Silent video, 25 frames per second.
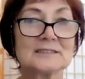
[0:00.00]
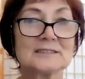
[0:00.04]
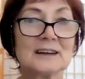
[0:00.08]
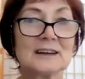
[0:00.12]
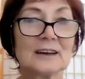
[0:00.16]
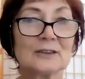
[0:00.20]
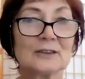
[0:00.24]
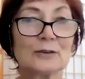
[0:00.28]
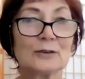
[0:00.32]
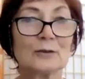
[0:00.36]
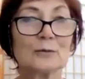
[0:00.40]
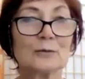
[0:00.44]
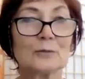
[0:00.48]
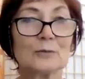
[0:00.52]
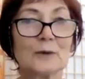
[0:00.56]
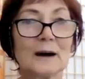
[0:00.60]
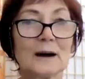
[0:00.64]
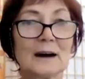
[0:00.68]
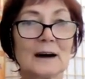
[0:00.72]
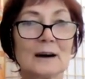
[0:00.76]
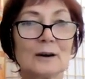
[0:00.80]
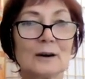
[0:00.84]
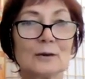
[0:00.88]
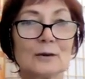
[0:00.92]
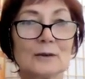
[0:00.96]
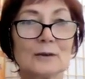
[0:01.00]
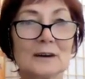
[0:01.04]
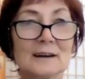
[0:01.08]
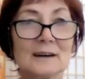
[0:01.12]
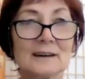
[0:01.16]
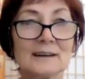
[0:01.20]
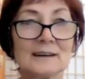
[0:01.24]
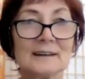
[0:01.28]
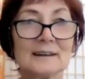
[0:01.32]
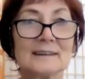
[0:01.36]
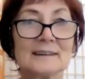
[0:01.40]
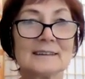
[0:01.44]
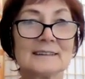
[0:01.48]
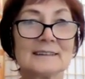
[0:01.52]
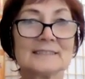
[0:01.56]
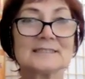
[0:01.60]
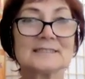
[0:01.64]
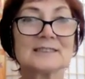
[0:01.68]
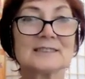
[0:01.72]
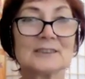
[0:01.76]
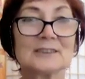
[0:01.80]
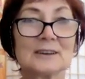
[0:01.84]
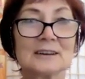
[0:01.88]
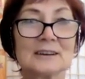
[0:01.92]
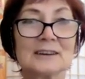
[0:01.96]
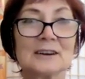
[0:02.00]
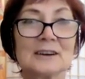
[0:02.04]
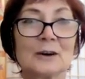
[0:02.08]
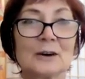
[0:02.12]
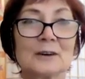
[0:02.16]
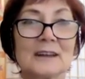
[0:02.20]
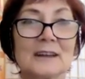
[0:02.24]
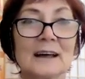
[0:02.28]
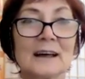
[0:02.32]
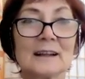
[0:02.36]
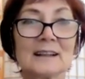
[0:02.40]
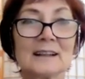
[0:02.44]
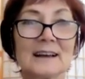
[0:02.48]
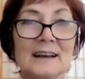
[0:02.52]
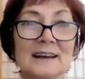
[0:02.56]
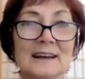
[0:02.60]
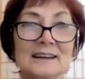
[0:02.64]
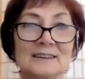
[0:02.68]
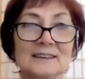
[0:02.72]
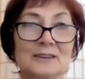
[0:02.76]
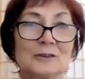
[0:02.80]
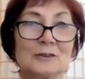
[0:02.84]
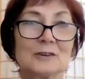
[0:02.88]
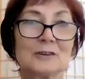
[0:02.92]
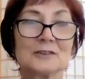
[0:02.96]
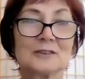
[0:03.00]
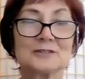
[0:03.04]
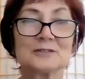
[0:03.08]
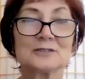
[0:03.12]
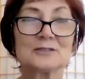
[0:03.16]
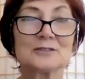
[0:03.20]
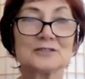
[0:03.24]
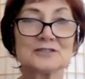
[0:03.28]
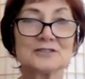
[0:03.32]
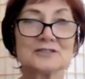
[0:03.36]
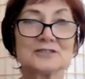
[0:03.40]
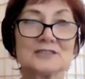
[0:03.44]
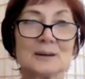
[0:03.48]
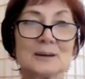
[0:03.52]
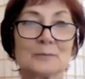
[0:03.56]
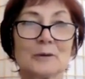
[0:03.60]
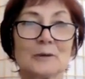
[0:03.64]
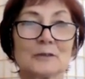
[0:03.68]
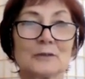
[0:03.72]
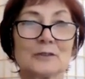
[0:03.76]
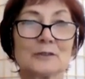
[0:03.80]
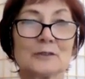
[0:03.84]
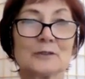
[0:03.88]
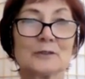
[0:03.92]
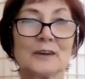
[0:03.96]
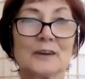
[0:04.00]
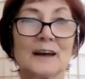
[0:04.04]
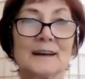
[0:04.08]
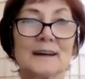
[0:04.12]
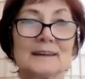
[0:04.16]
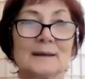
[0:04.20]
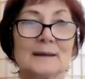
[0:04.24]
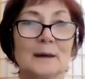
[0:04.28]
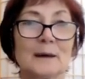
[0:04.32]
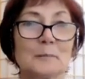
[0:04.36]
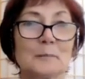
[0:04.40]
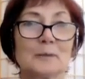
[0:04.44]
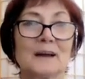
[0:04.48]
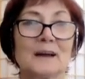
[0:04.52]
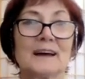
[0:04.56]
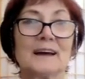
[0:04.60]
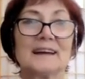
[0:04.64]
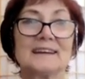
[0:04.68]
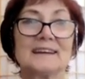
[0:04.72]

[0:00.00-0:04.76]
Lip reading: And I thought, wow, it's going to, you know, that'll hit you as soon as you step off the plane. It's